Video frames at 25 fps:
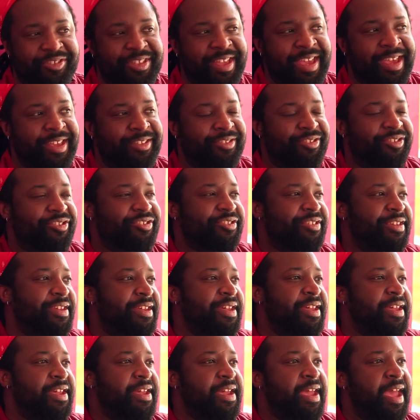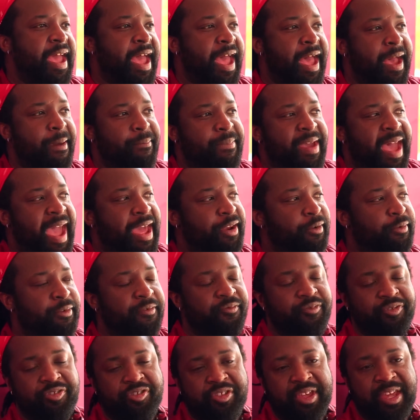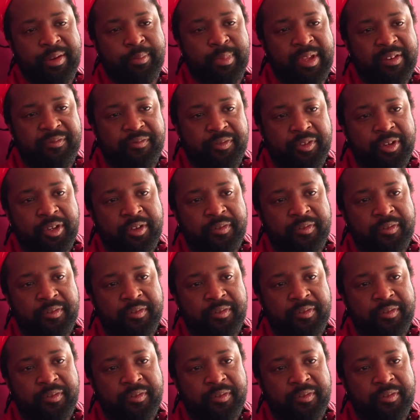tense. I don't have resentment